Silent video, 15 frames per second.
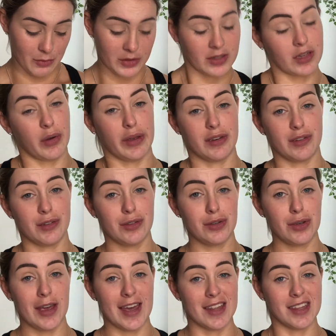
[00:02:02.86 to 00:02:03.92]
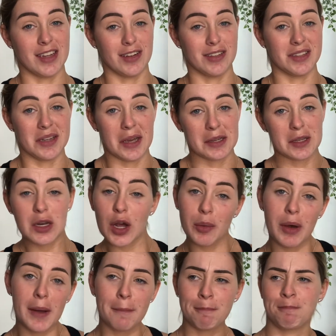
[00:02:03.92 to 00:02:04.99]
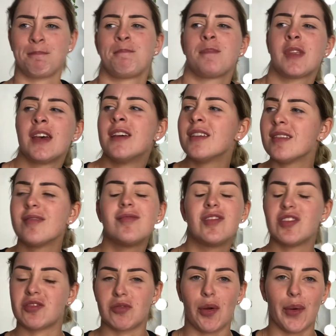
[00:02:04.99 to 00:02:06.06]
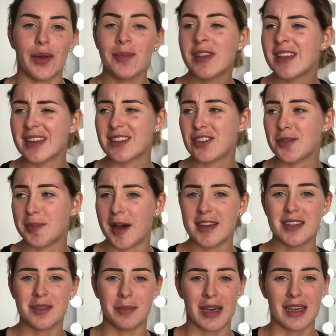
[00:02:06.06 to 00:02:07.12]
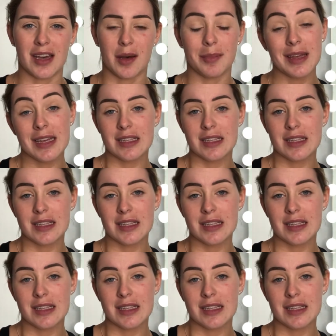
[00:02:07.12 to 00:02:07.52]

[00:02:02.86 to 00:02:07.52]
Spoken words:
wasn't going to, and then I was like, you know what, screw it, let's just buy some makeup.